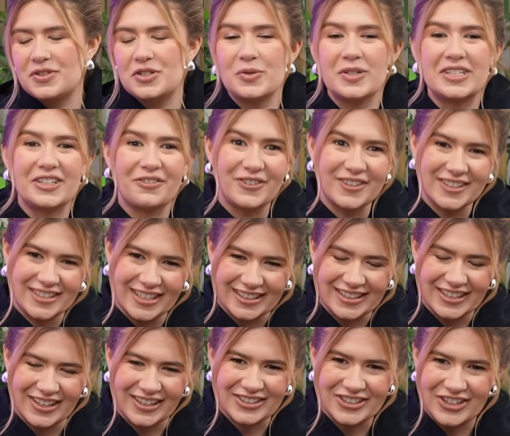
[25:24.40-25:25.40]
It's a different
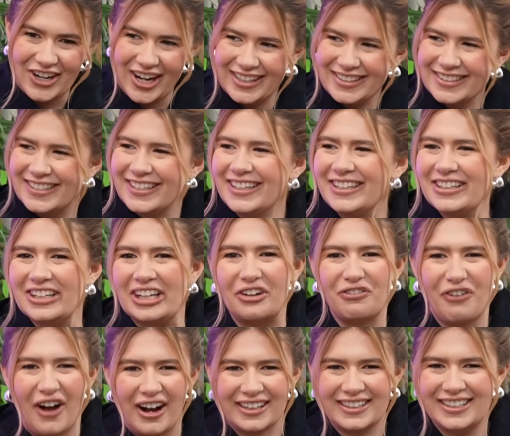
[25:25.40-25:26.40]
TikTok trend. And you're like,
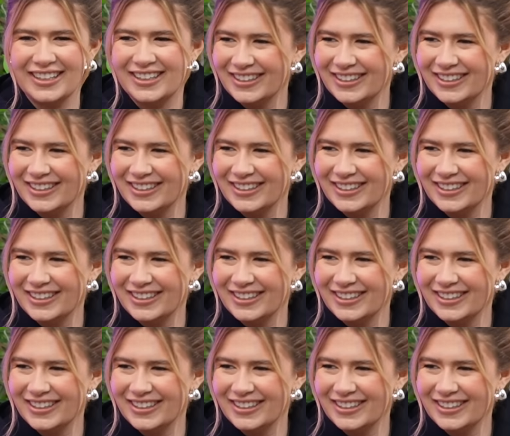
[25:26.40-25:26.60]
fuck. A